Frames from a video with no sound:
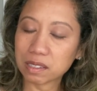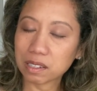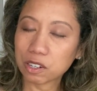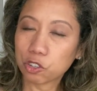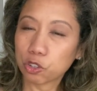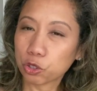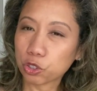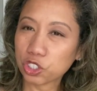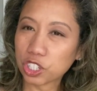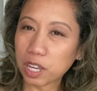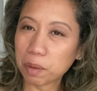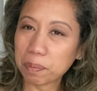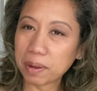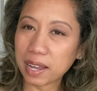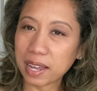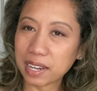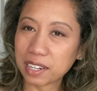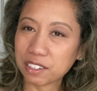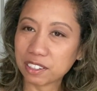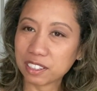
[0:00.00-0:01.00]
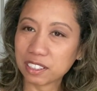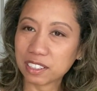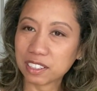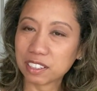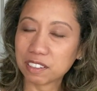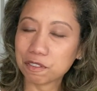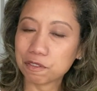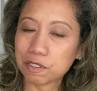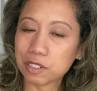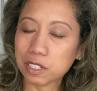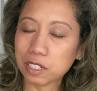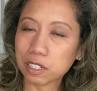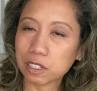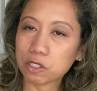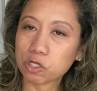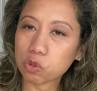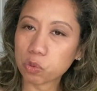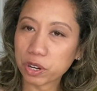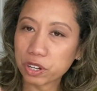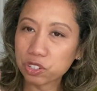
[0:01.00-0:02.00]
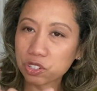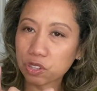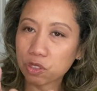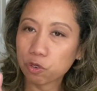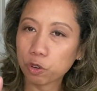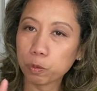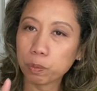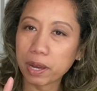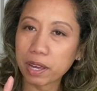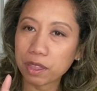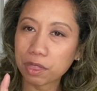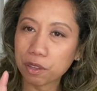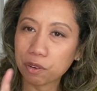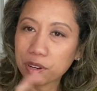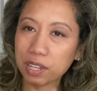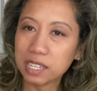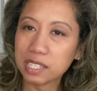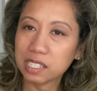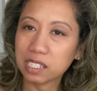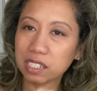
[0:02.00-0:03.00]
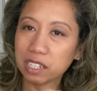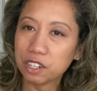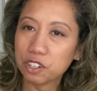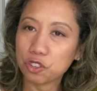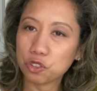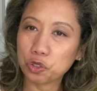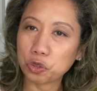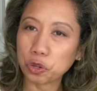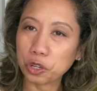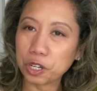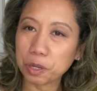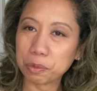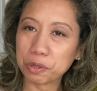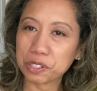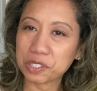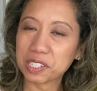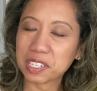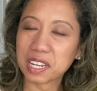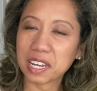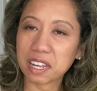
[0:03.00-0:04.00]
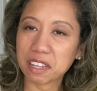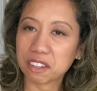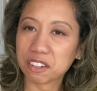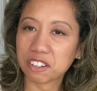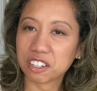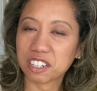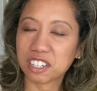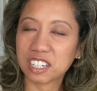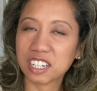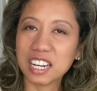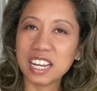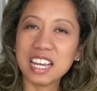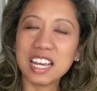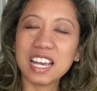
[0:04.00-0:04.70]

crochet pattern for little squares, 3x3s, and then you join them all together.